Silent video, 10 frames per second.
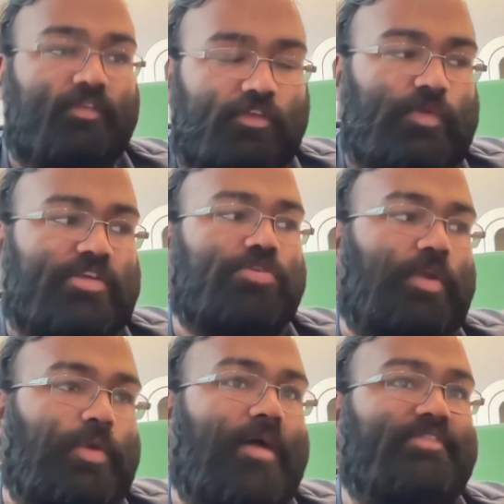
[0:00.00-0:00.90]
a situation
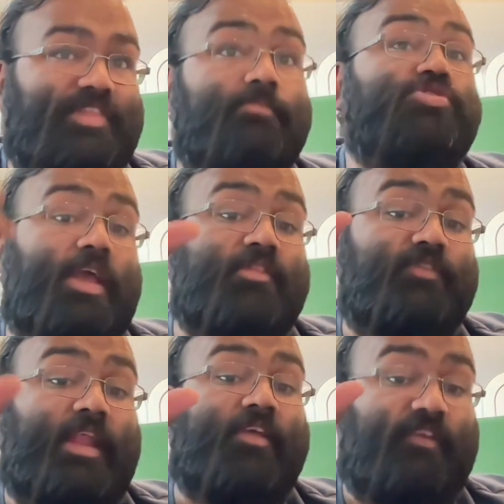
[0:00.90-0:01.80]
where you have a slim chance
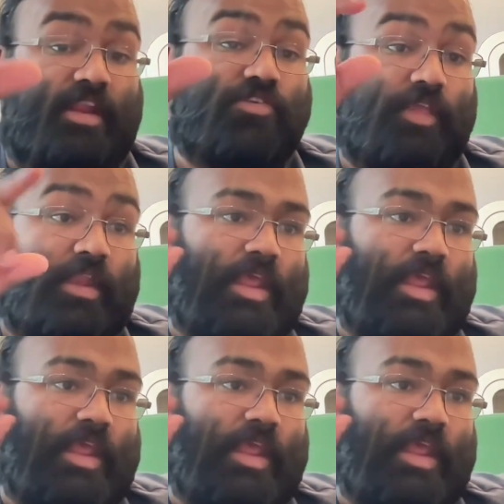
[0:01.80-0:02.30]
of getting financial aid,